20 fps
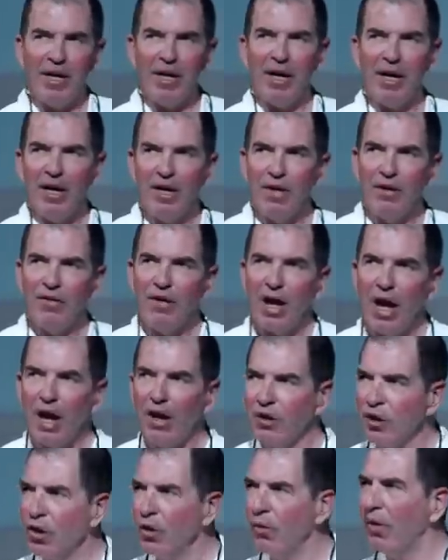me is
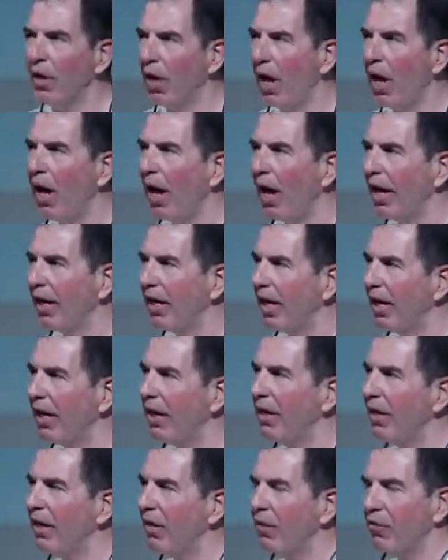how you and I get
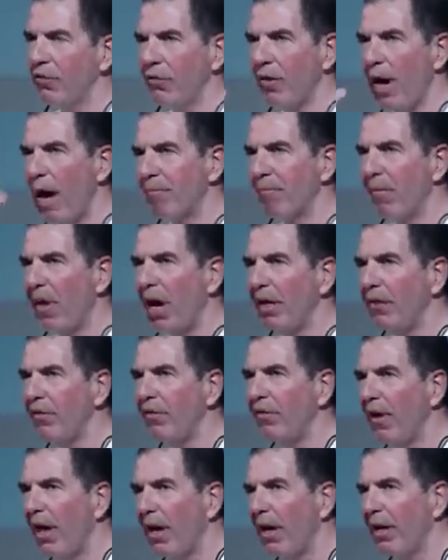into this trapped
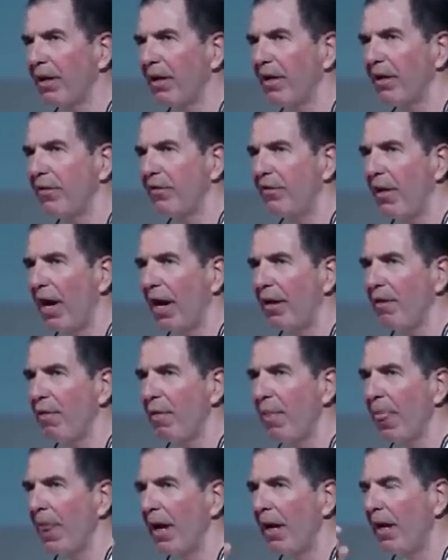mindset
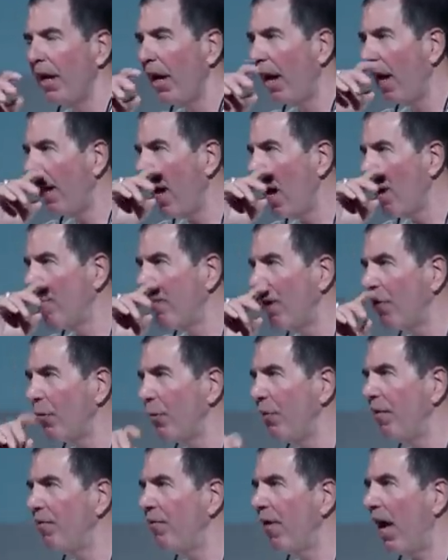set, and how
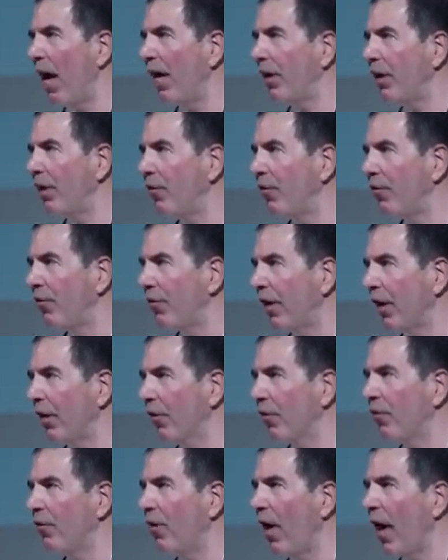much we value
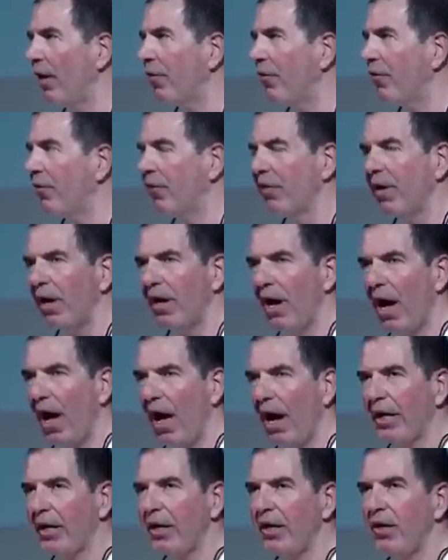skill sets and
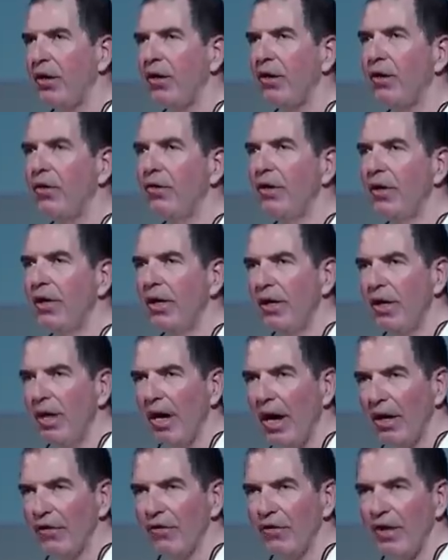IQ,
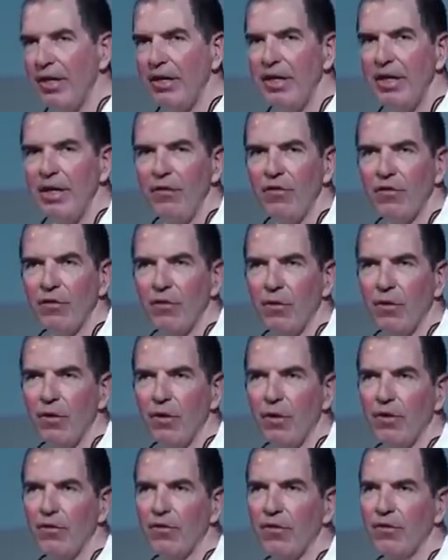SAT
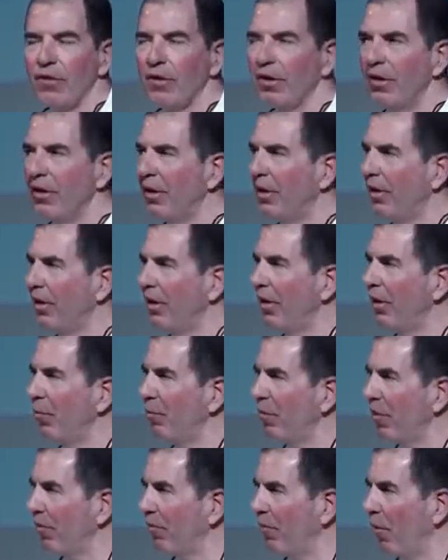scores,
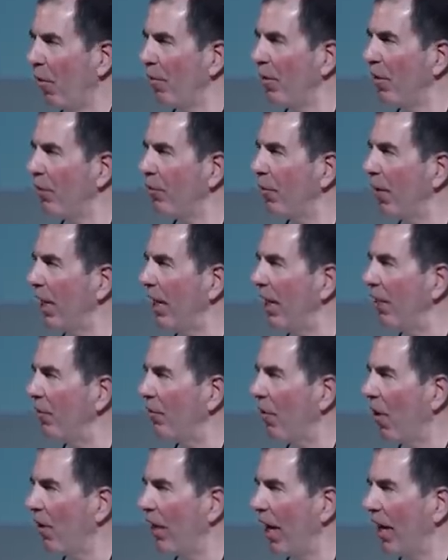performance
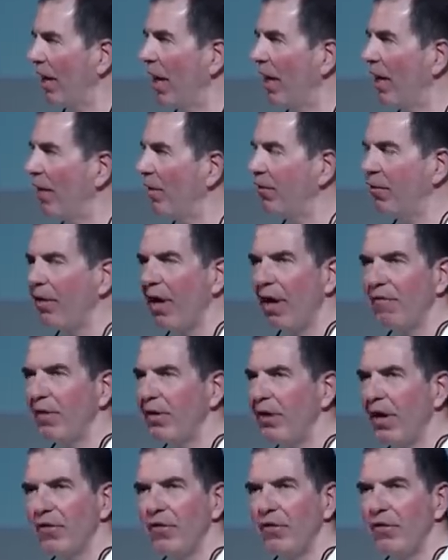ratings, all that kind of stuff.
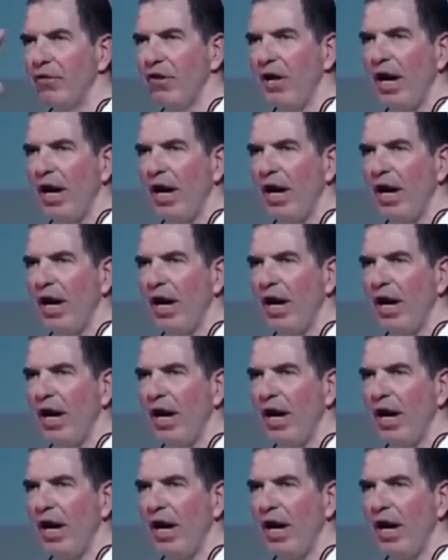It doesn't